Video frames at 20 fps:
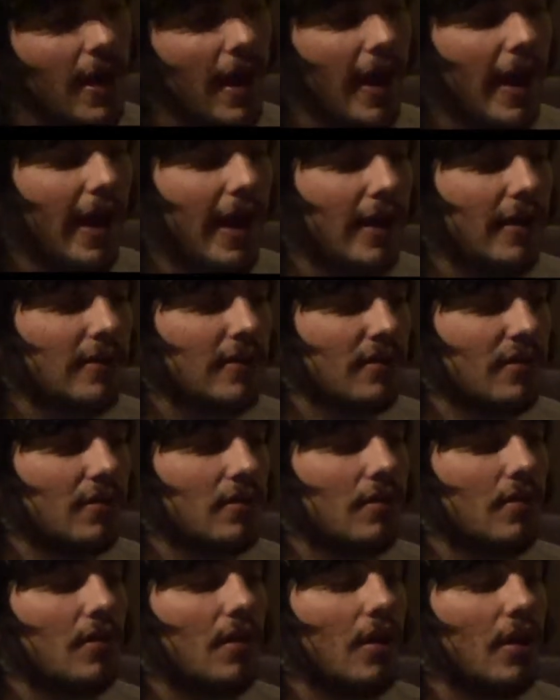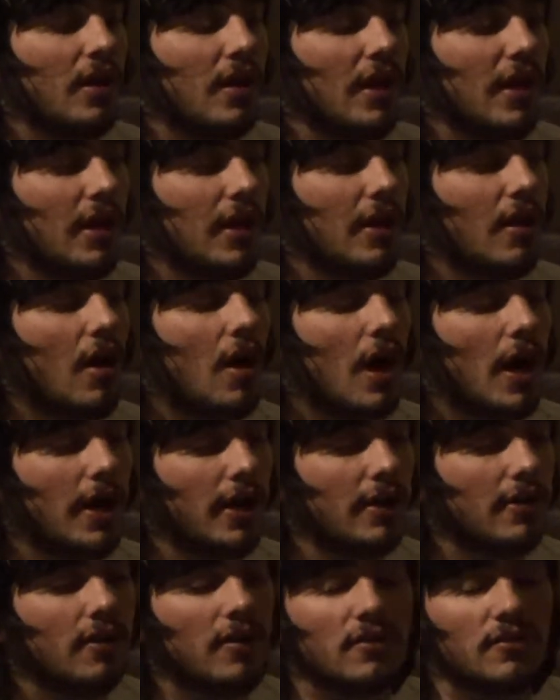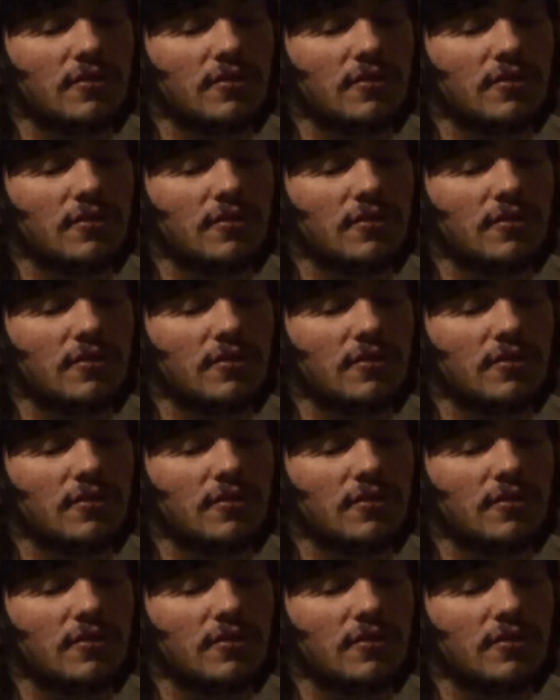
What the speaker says: and he hunted